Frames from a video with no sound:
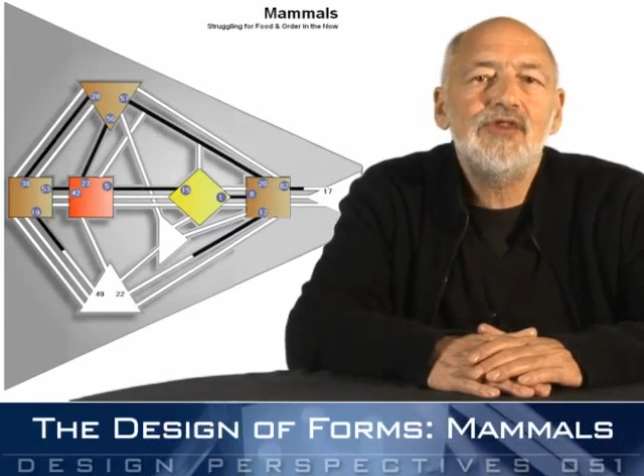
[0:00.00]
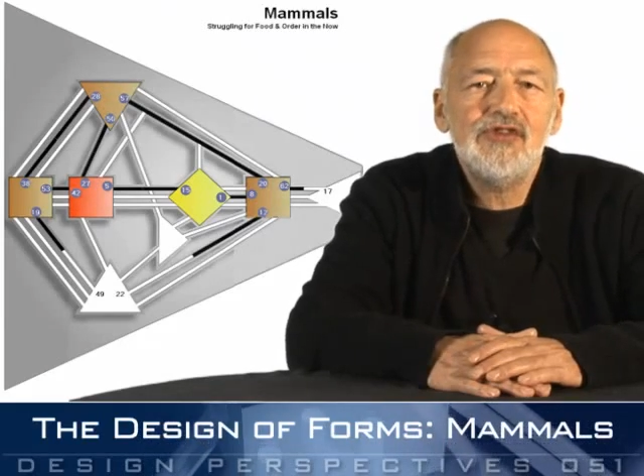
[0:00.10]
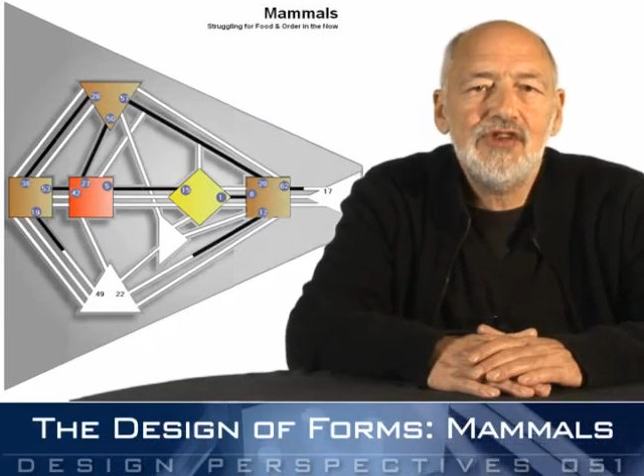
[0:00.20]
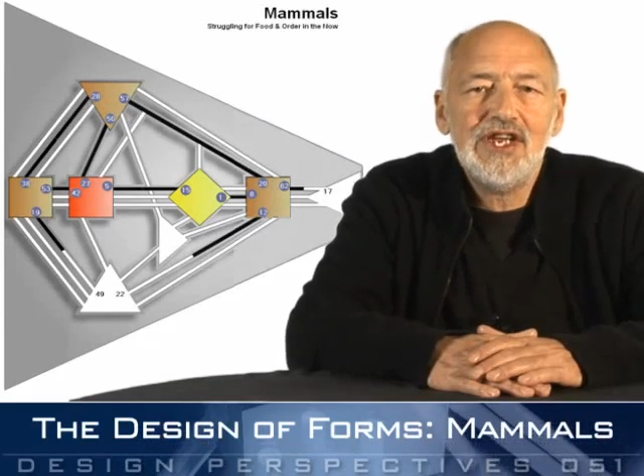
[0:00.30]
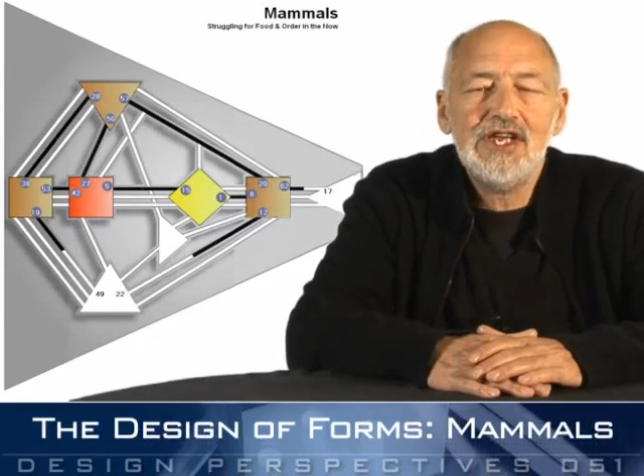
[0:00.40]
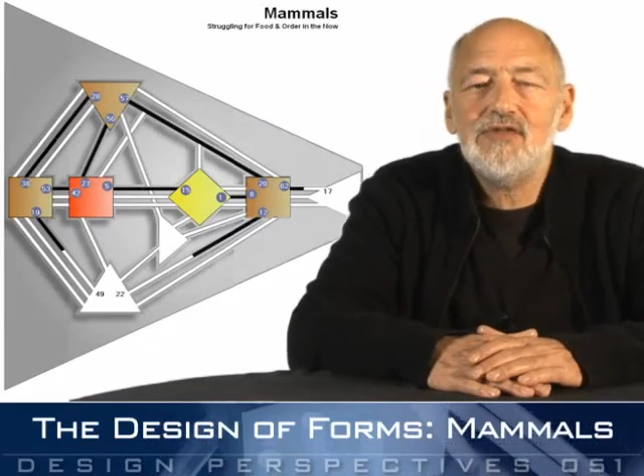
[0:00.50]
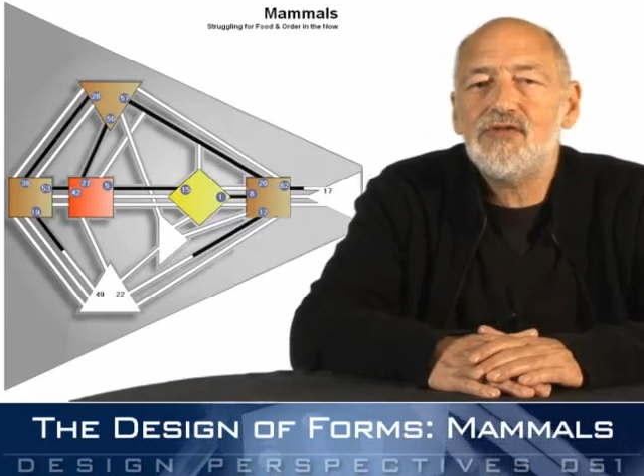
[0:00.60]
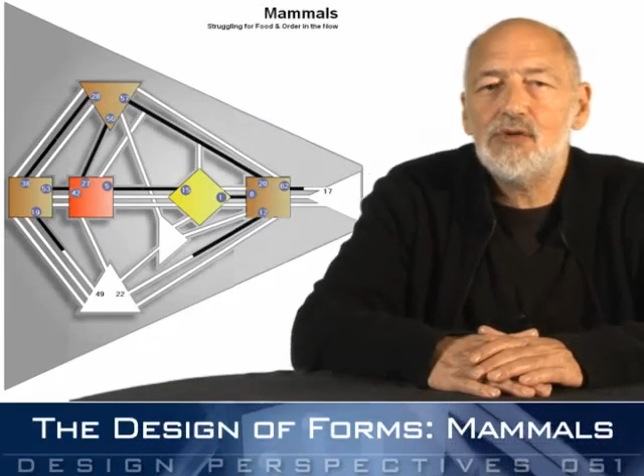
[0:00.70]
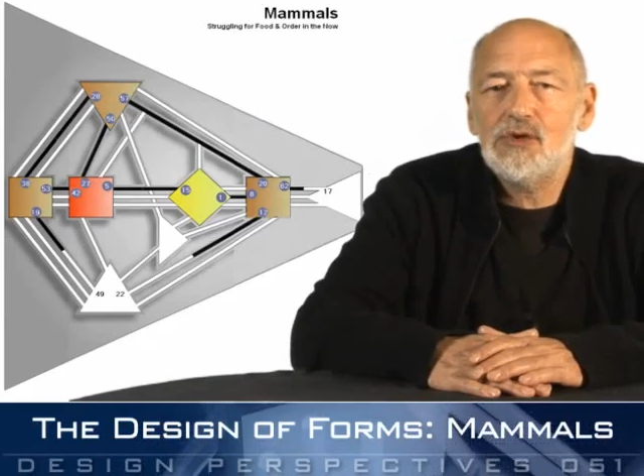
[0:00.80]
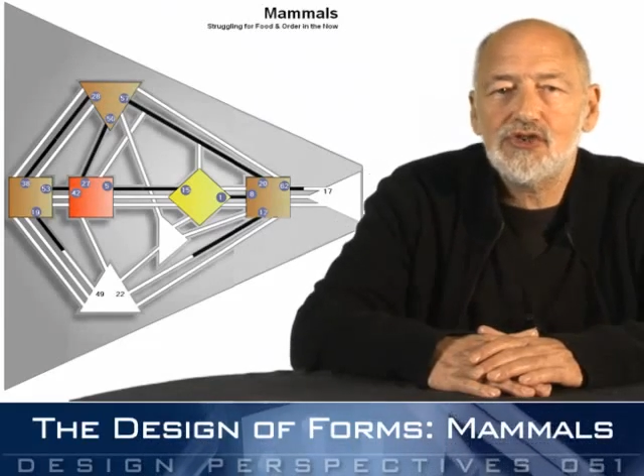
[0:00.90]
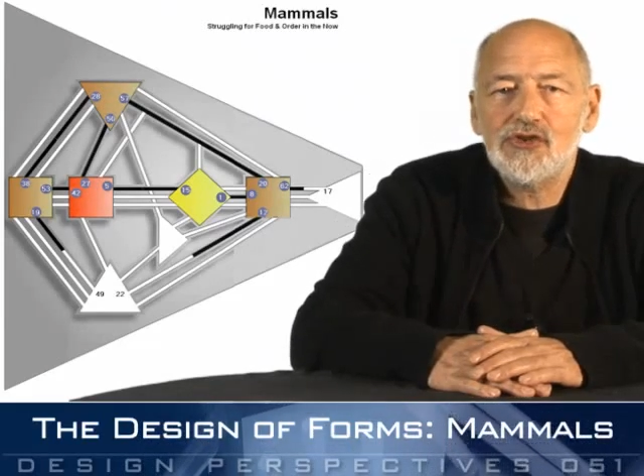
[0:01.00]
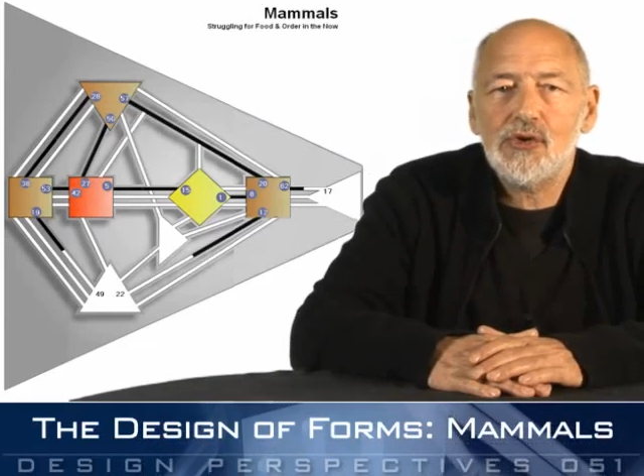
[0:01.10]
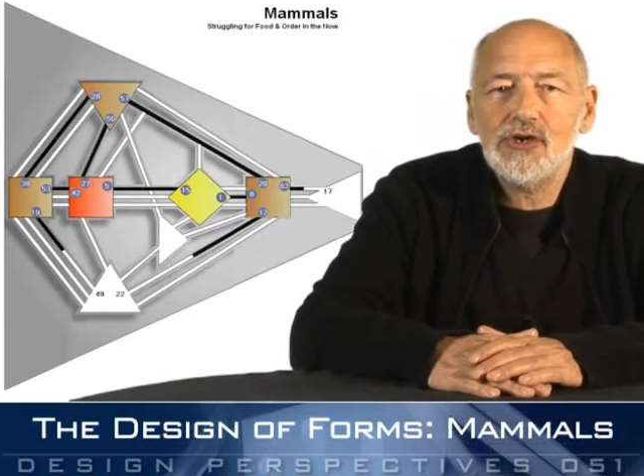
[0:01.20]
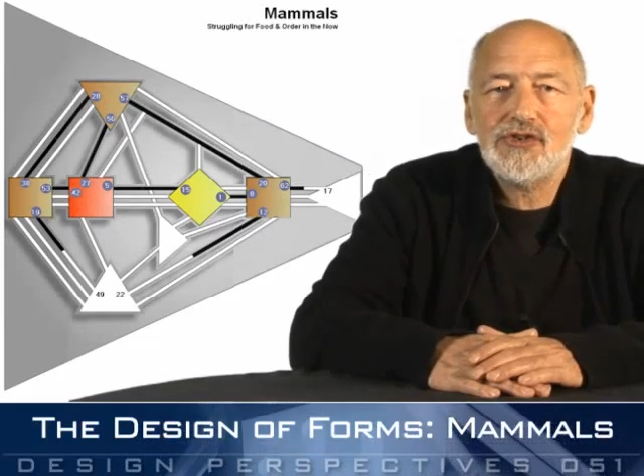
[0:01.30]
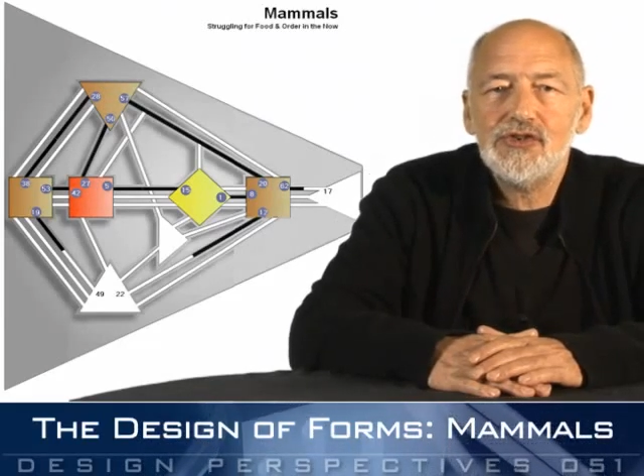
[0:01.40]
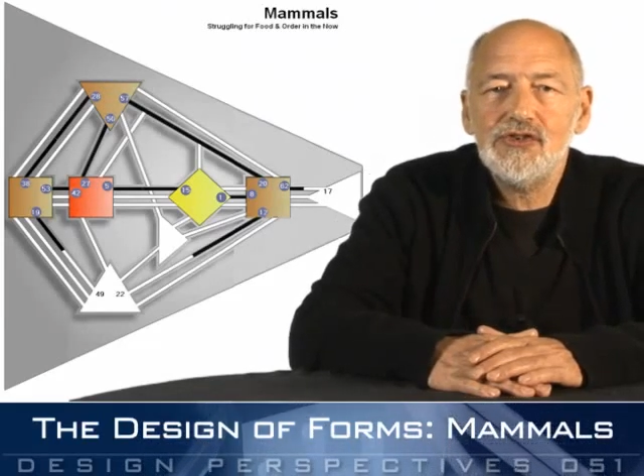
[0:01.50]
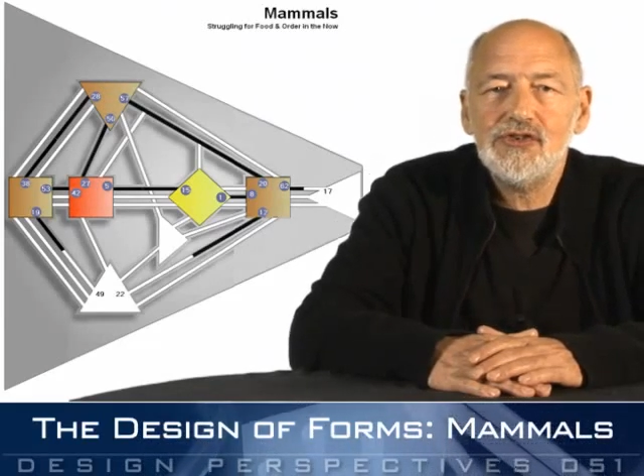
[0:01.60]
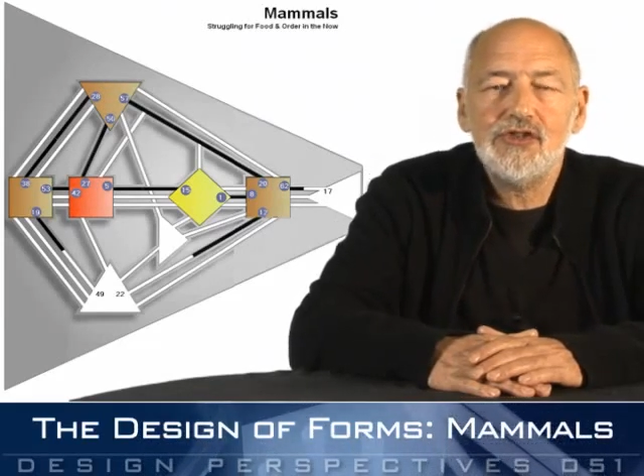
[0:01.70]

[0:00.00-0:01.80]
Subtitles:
the need for resources,